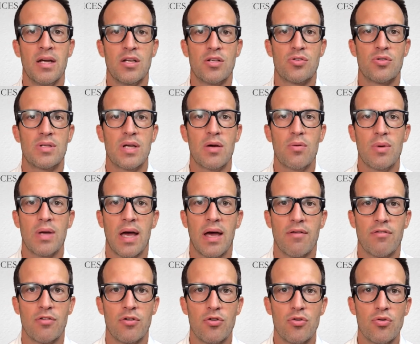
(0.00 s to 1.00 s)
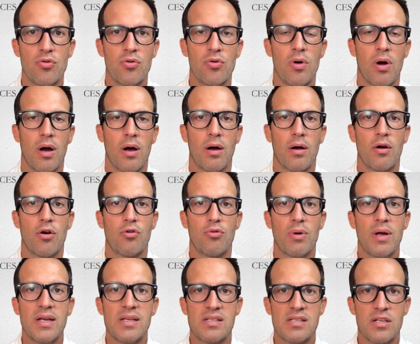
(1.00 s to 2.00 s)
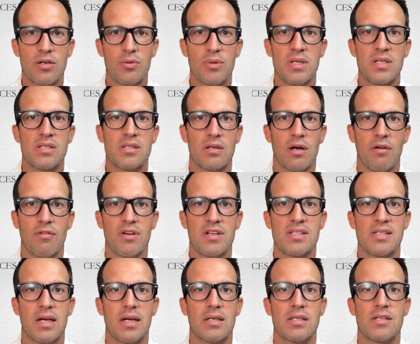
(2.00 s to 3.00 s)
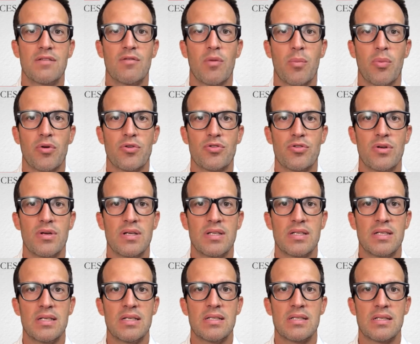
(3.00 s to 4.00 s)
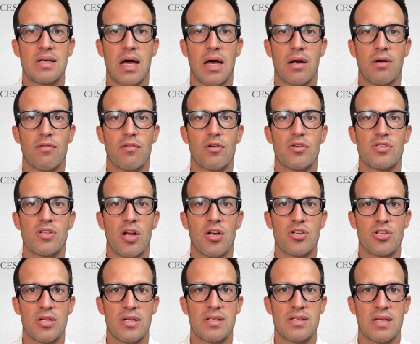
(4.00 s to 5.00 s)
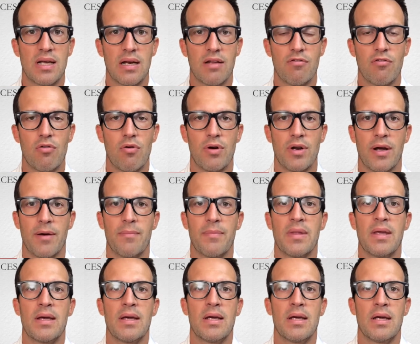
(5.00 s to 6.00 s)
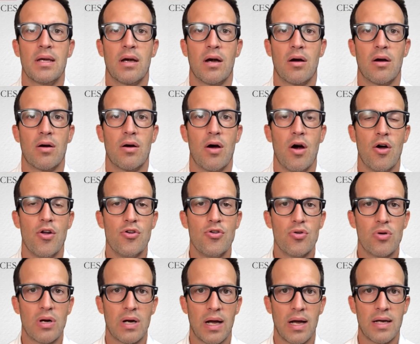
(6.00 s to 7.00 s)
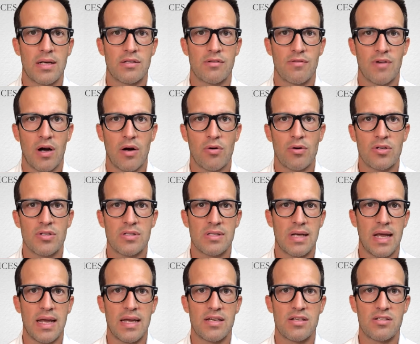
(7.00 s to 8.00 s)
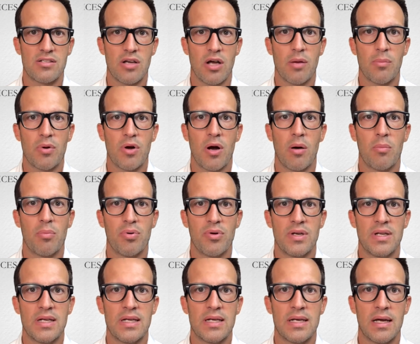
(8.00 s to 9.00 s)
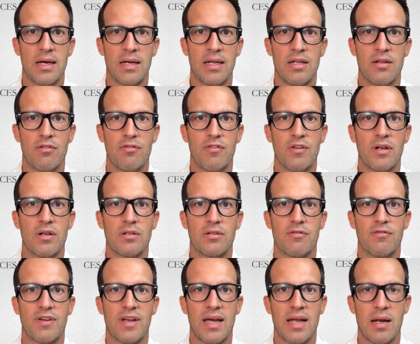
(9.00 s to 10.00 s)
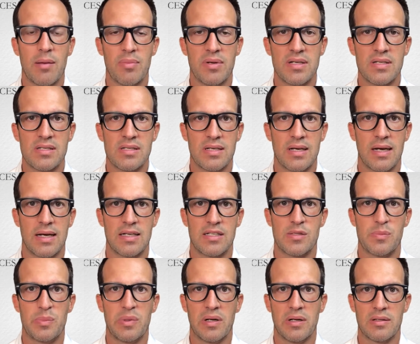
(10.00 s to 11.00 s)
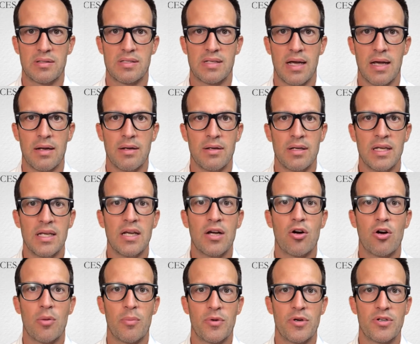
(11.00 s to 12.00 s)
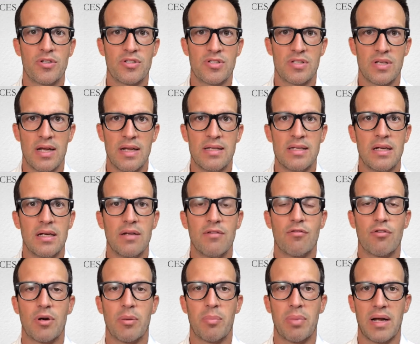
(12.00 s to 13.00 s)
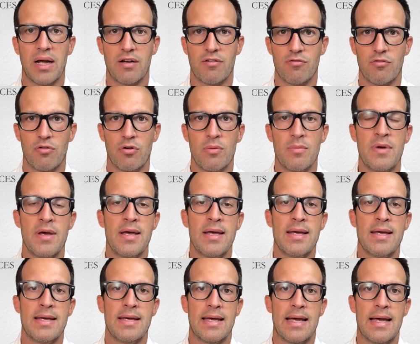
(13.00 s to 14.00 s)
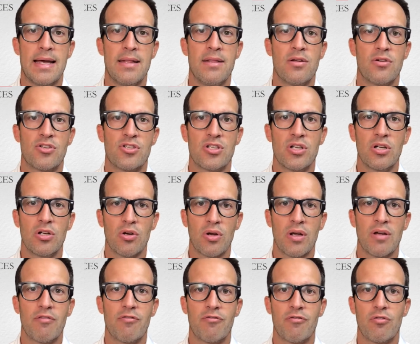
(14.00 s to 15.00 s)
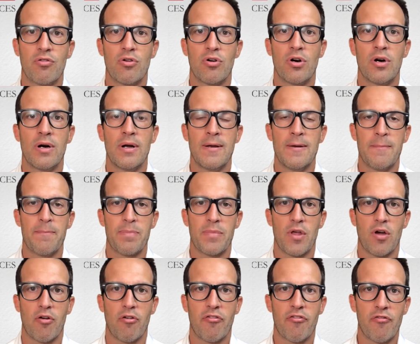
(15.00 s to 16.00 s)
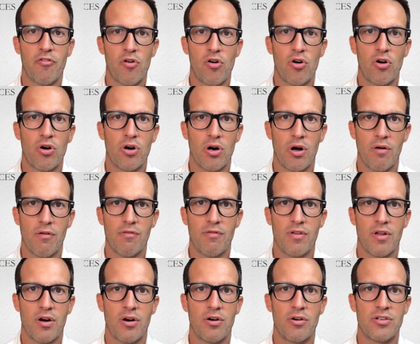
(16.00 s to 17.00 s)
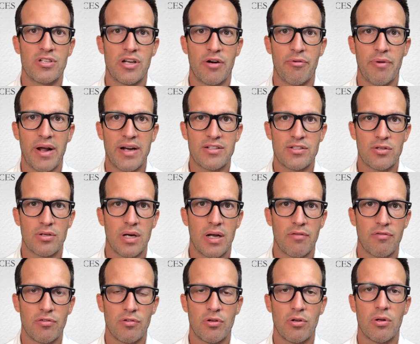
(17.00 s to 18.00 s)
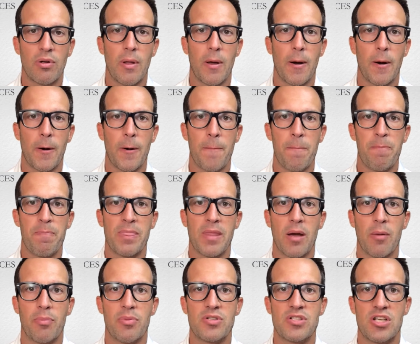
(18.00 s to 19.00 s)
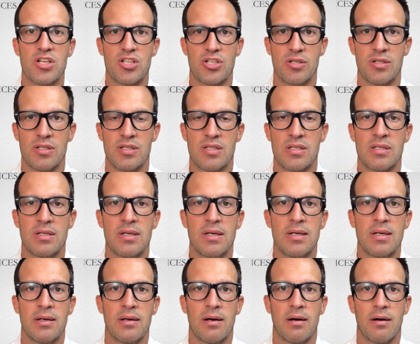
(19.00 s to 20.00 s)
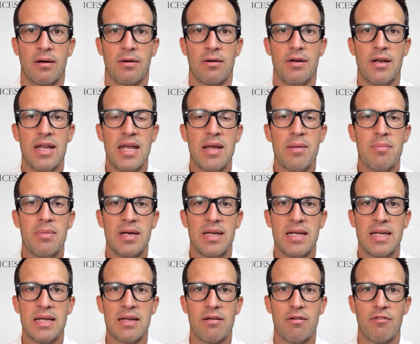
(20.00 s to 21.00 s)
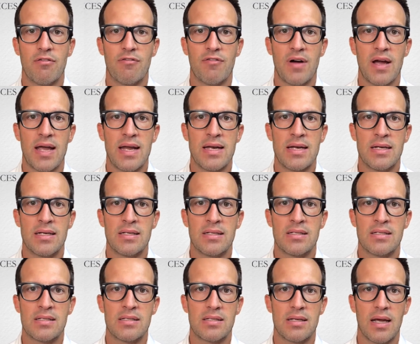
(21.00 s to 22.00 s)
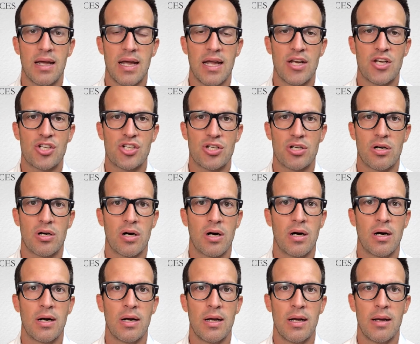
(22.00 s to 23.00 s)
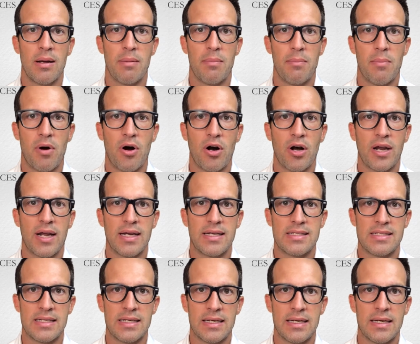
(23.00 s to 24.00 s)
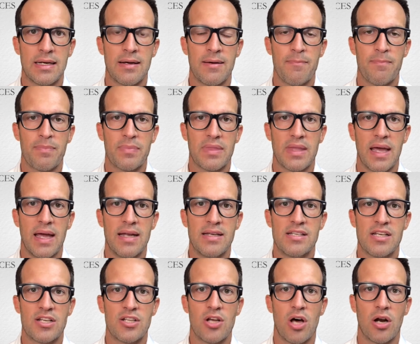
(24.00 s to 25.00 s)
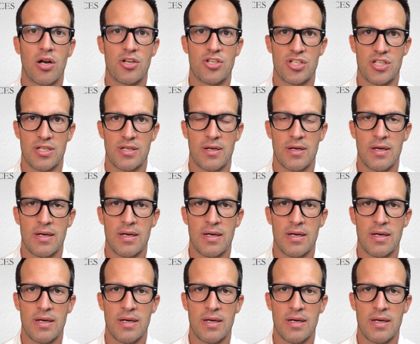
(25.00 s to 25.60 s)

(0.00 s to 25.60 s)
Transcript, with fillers: Today we have a new uh, great series of executive opportunities out of Los Angeles, California. Uh, a new client of ours, a startup company in the field of cannabis, has built an e-commerce and delivery platform, and they're still looking for uh, four of their director level um, positions. Uh, namely finance, H R, marketing, and technology.